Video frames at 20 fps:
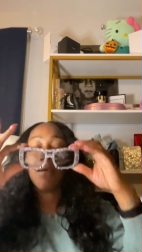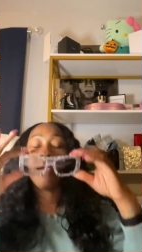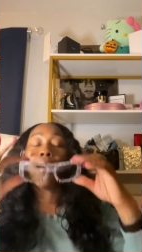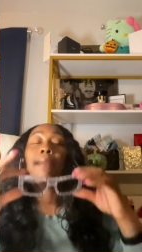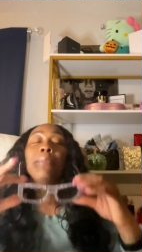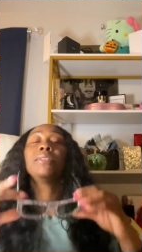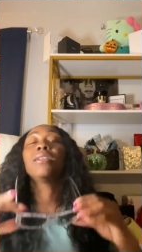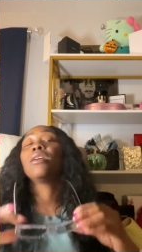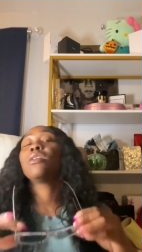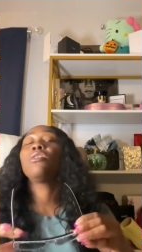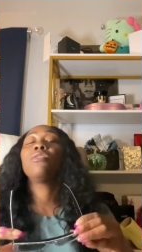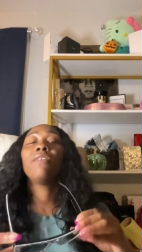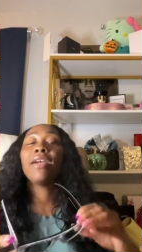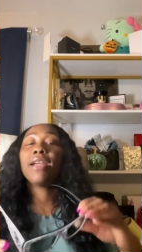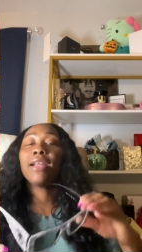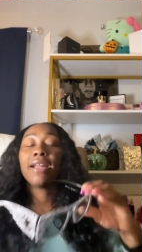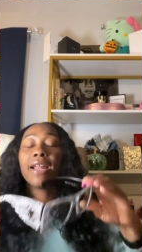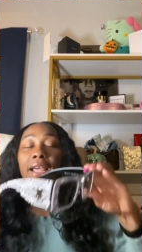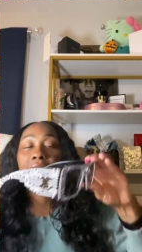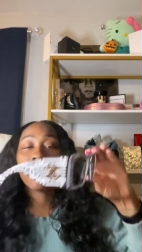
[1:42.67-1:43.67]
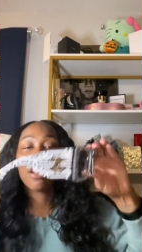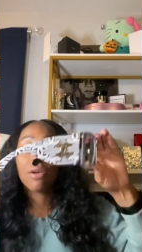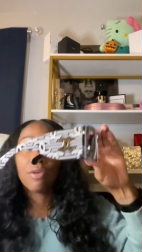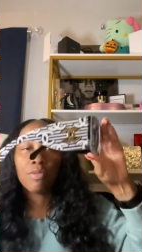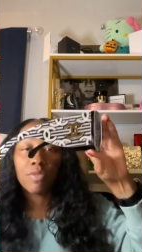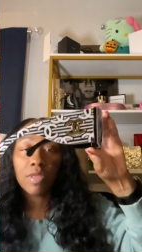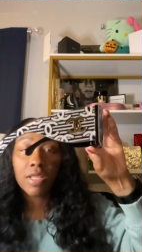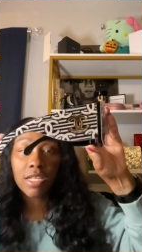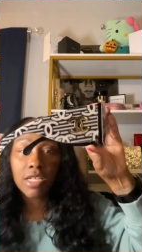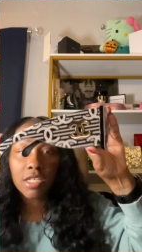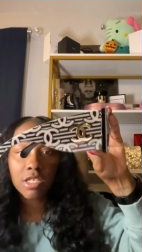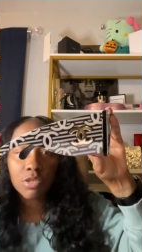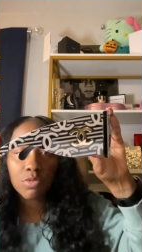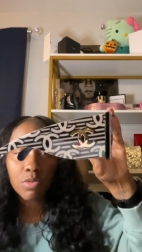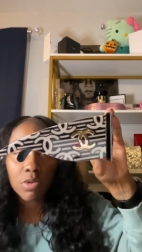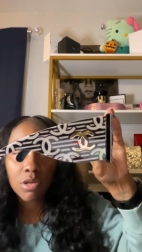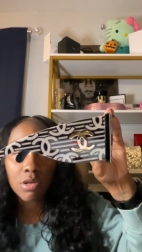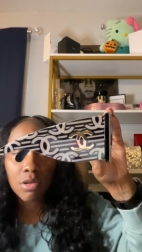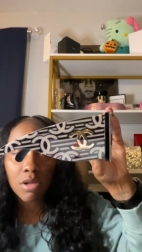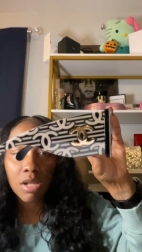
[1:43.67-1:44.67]
I'm gonna tell you right now, these
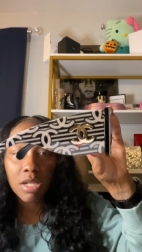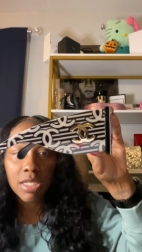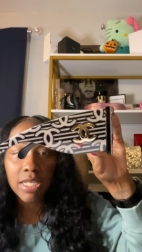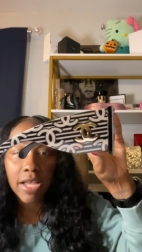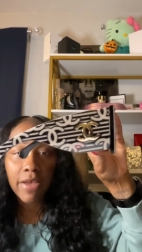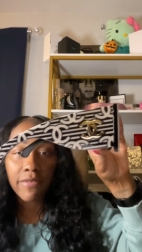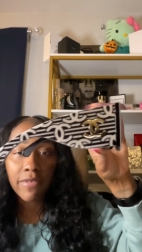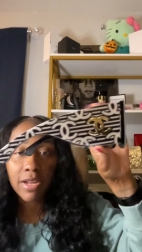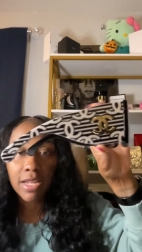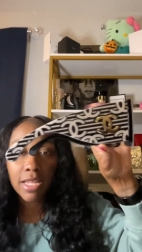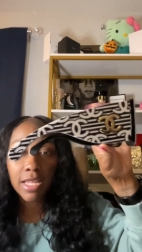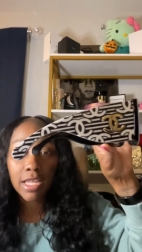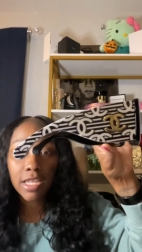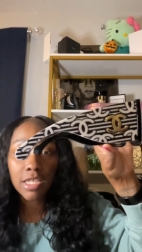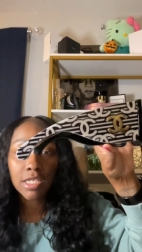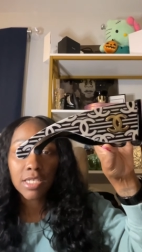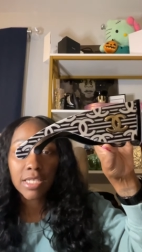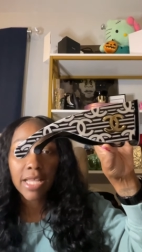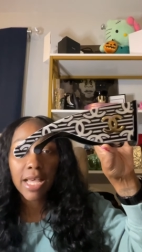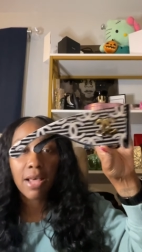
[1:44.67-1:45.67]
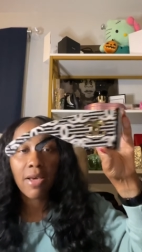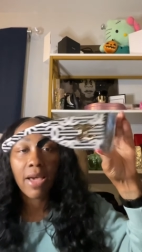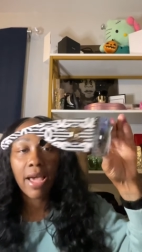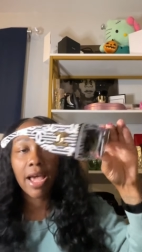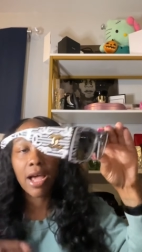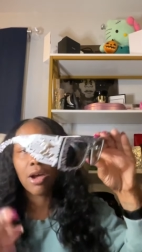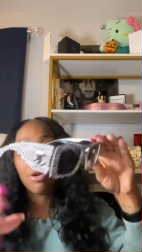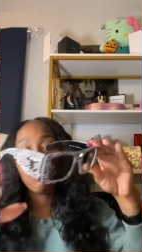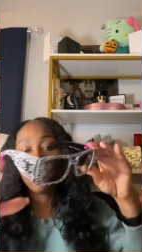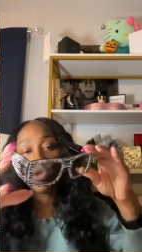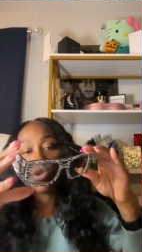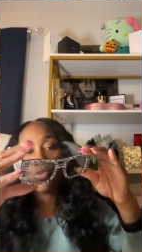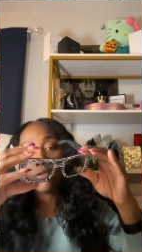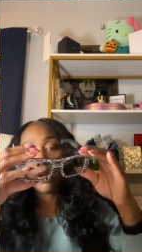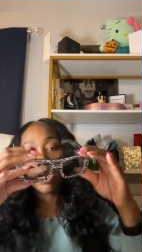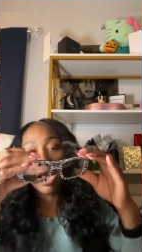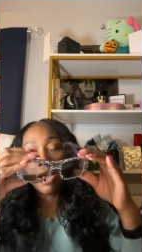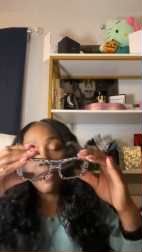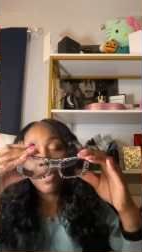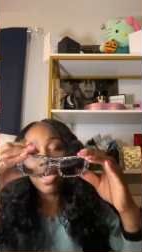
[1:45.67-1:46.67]
will definitely sell out. You will
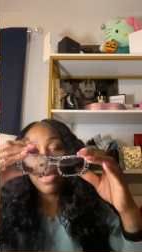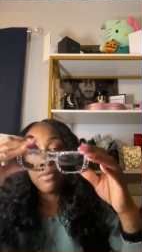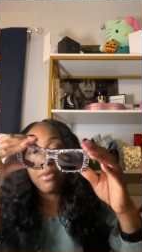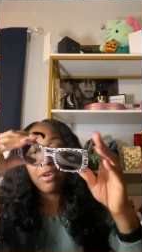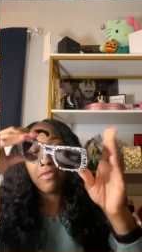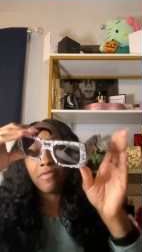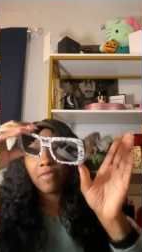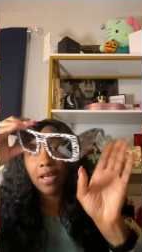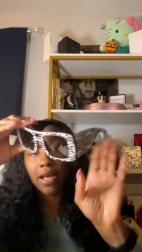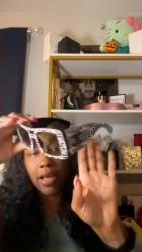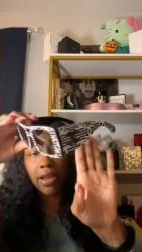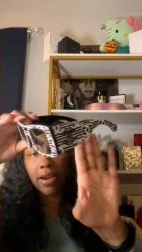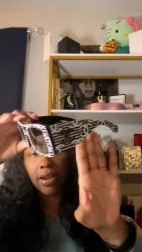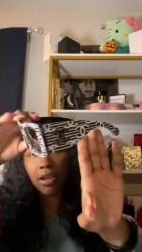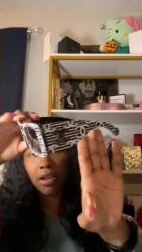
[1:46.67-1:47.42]
not be able to find